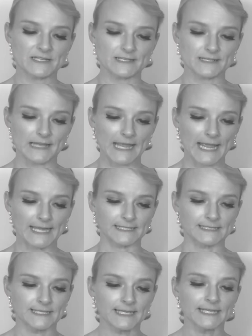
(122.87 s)

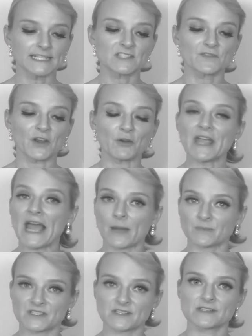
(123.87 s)
dislocated, it is very
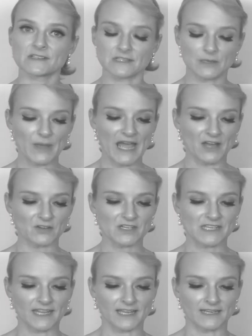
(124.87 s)
apt to slip out
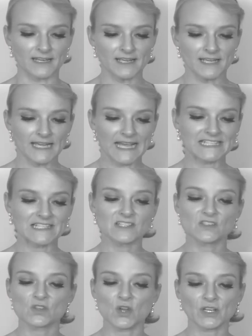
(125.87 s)
again, and it is
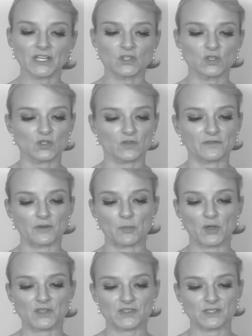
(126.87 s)
not unusual for a
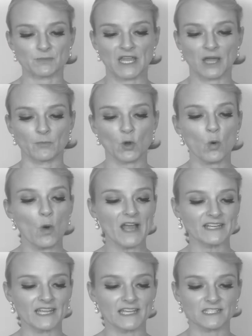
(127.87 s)
person to become
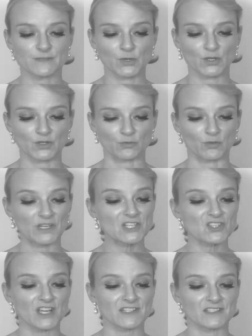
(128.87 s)
quite expert at
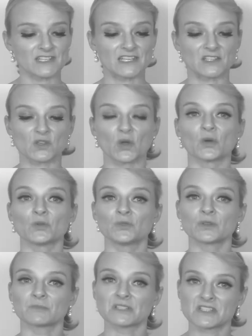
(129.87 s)
readjusting his own
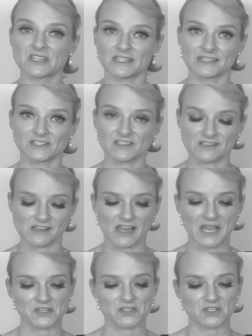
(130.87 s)
particular
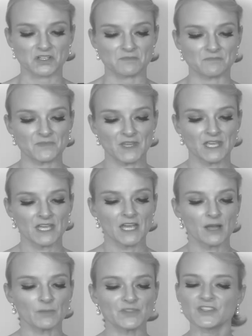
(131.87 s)
dislocation.
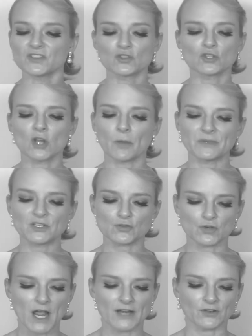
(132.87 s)
But this should not be
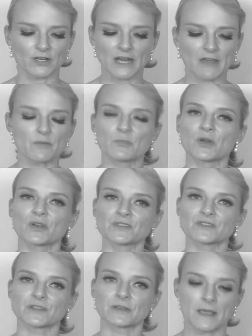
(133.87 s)
tried on another
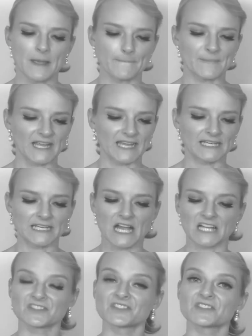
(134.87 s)
person by any
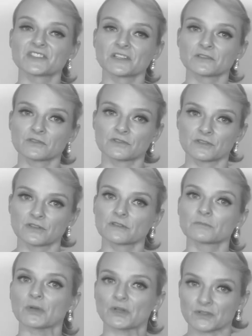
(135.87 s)
unskilled
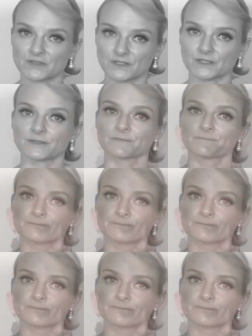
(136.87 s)
person.